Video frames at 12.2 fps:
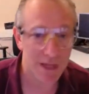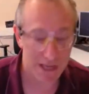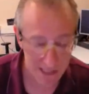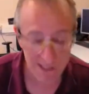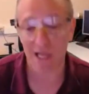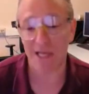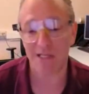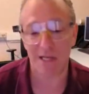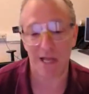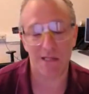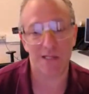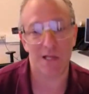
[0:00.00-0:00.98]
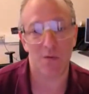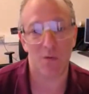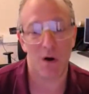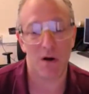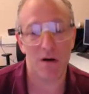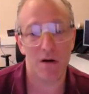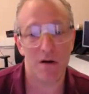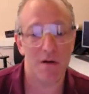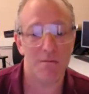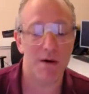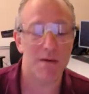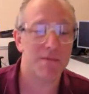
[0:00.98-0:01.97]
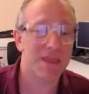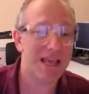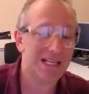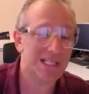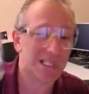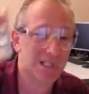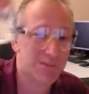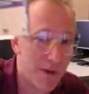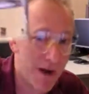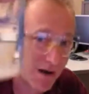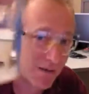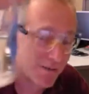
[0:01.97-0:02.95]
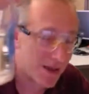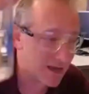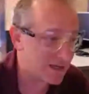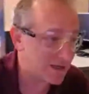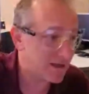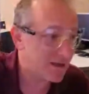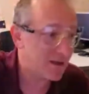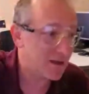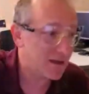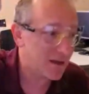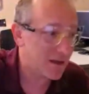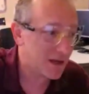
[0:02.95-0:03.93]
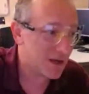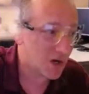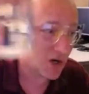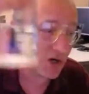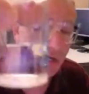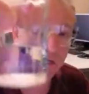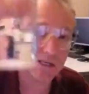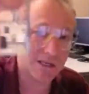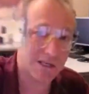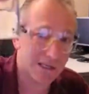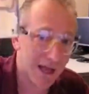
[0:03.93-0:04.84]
It is less dense than water, but the experiment couldn't